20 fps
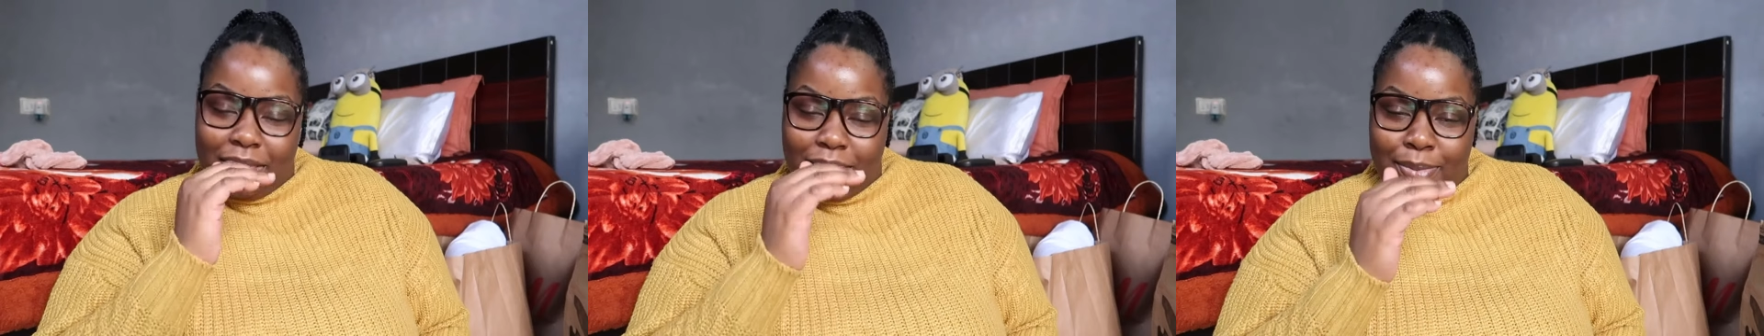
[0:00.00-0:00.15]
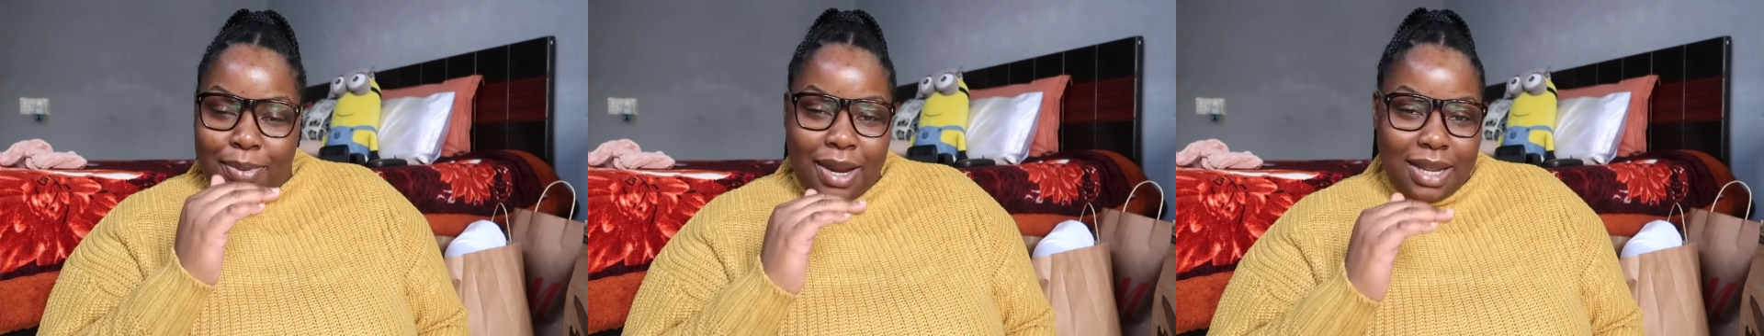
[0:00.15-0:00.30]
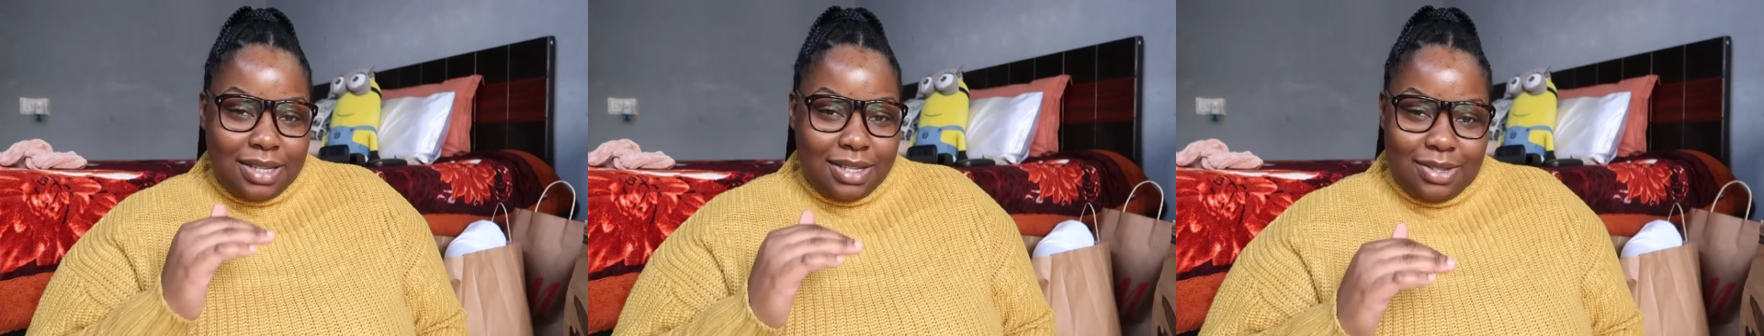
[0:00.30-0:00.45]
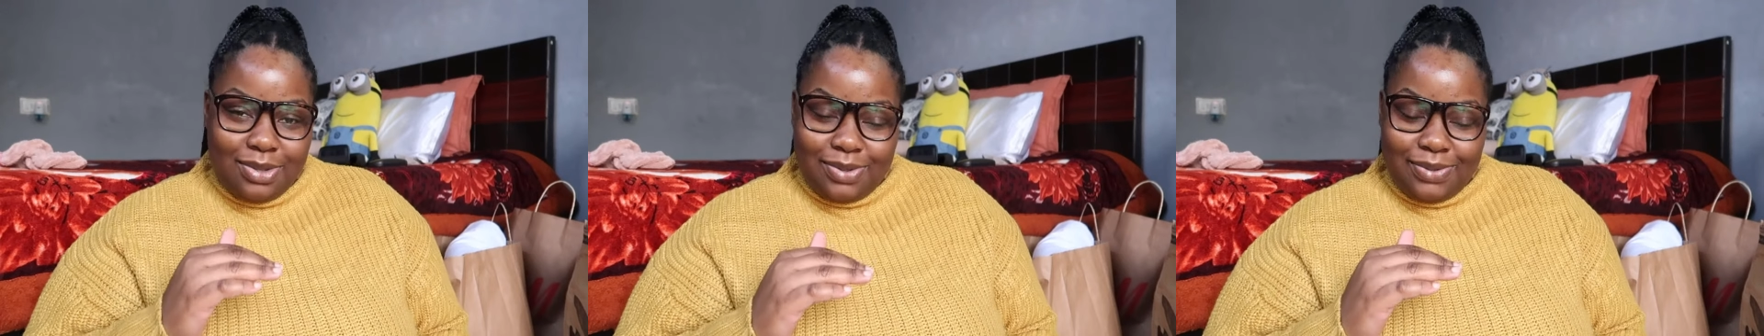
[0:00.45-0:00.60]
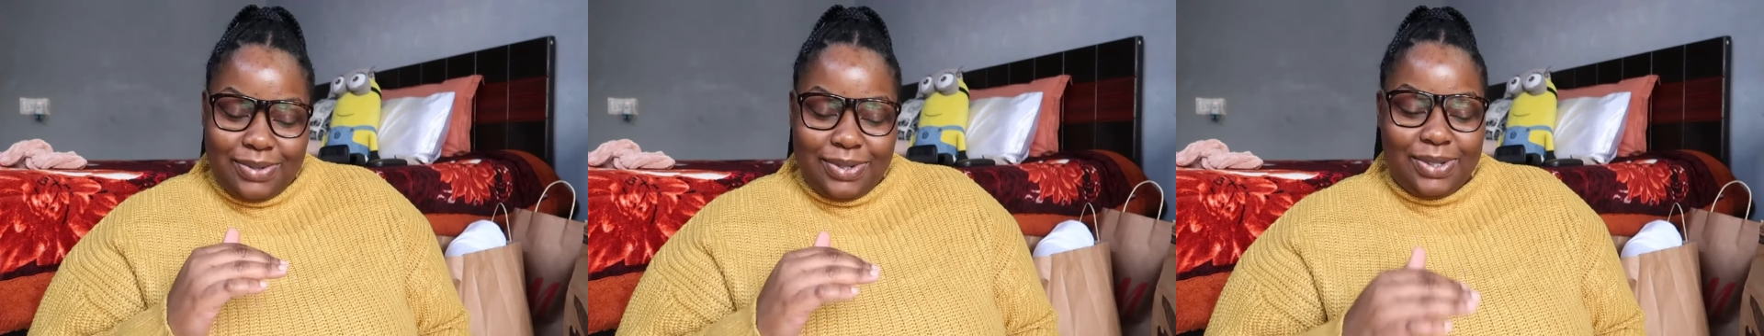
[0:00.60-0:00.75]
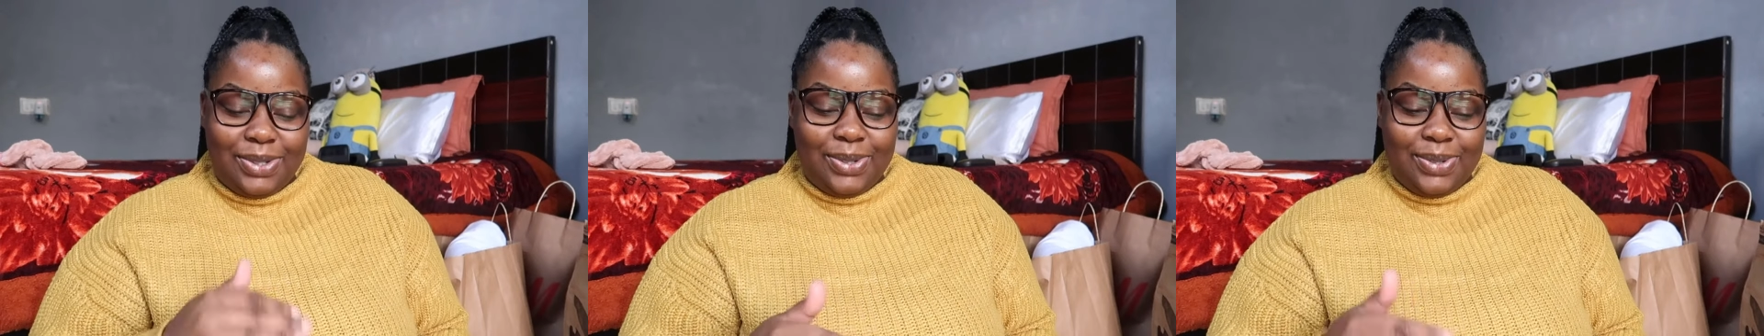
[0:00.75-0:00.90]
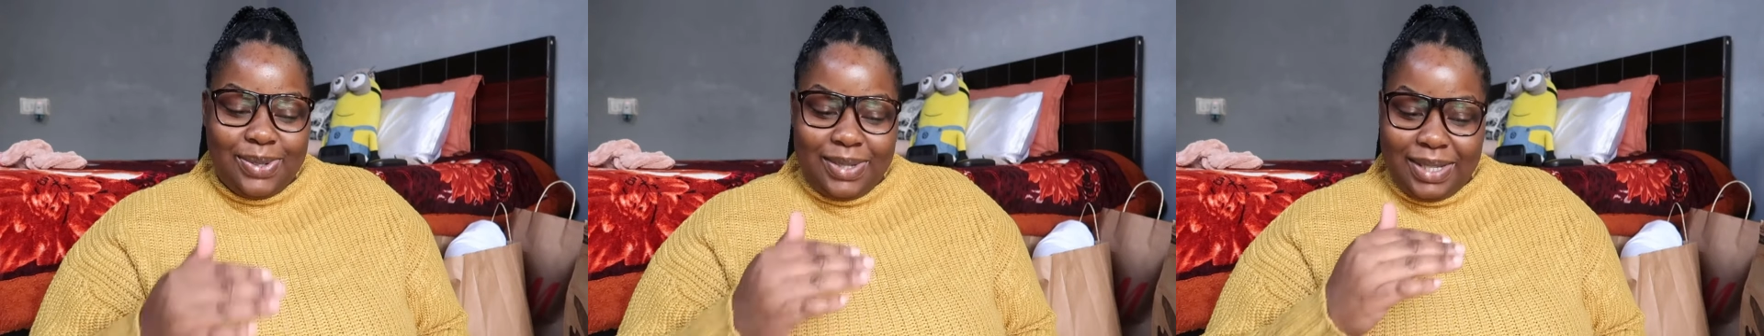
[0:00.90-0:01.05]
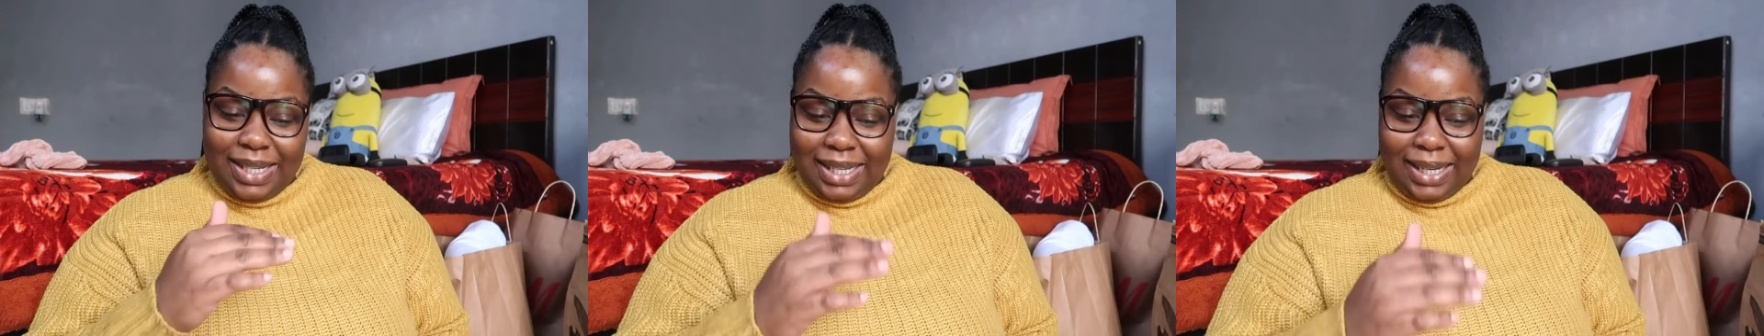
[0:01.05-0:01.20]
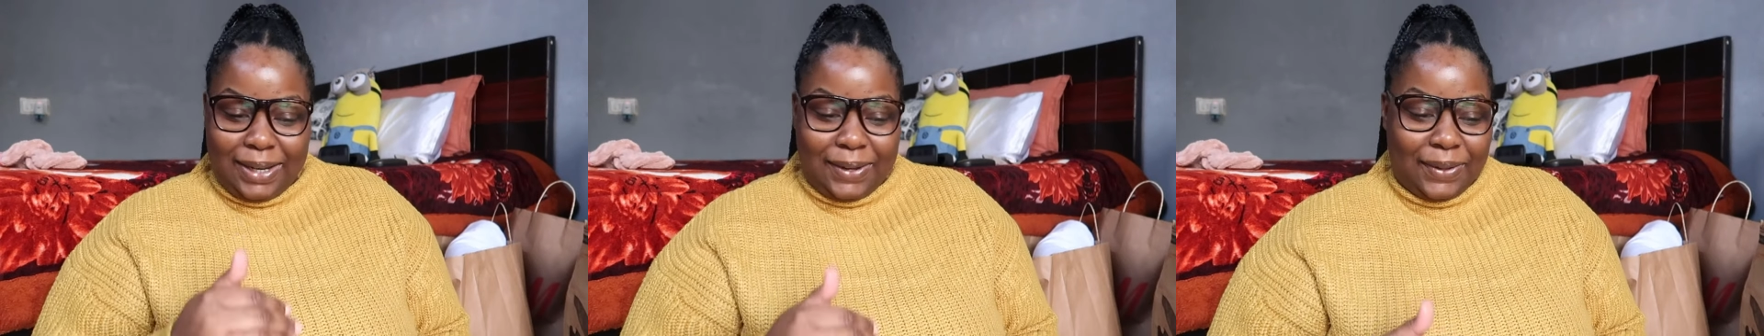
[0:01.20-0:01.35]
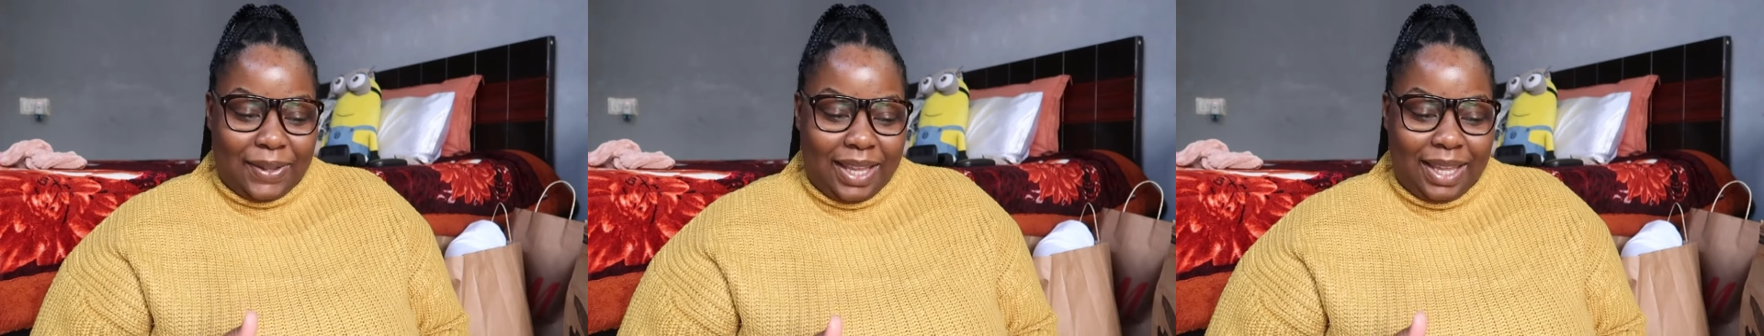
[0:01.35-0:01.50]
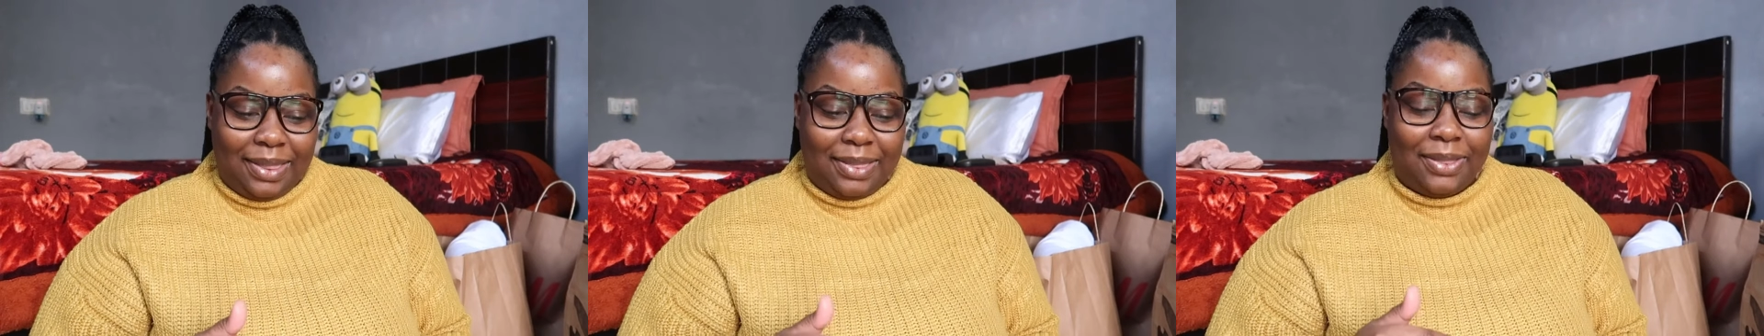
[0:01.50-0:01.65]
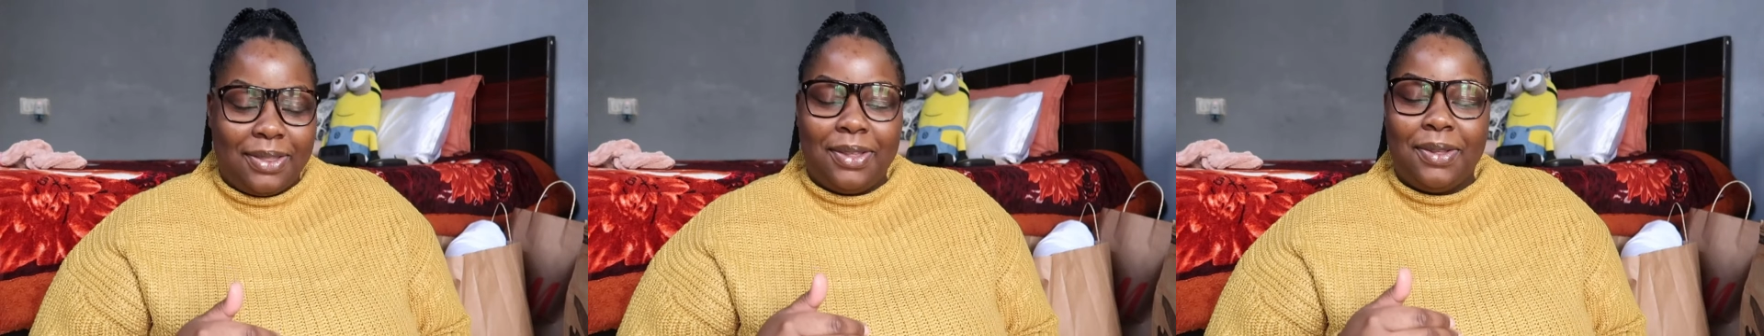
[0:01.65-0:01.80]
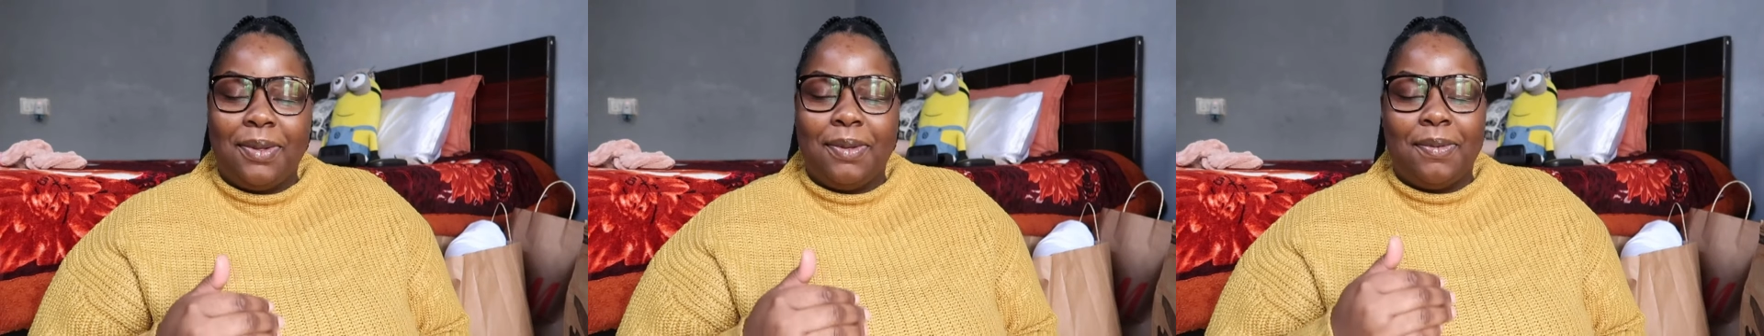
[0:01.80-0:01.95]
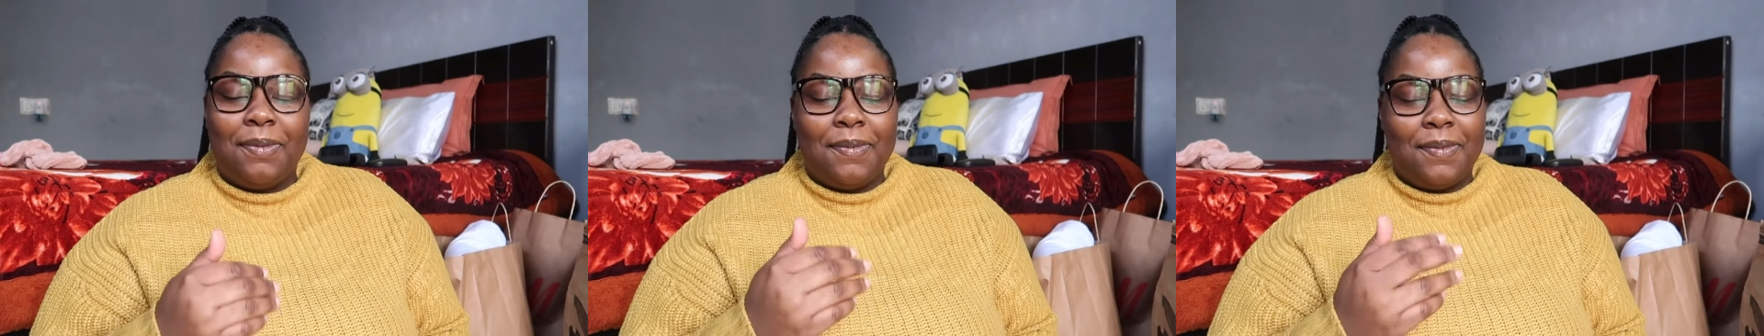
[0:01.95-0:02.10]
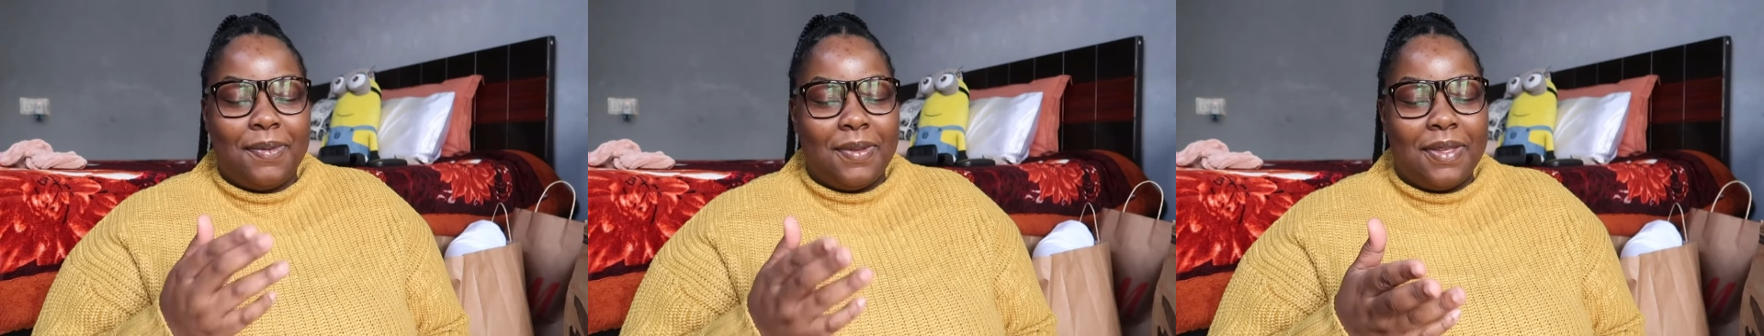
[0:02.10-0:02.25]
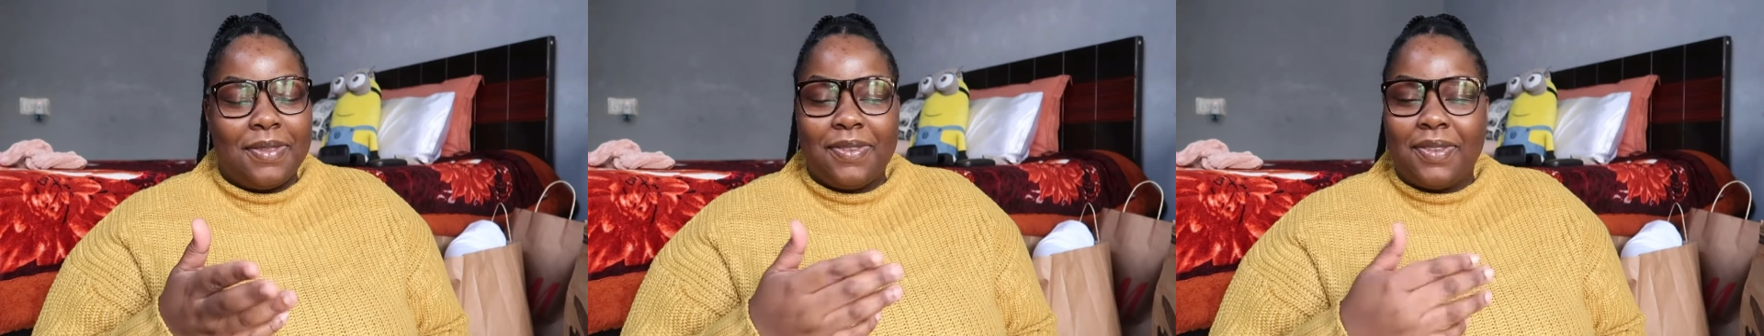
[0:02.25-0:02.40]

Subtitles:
the prices will reduce and I'll get them.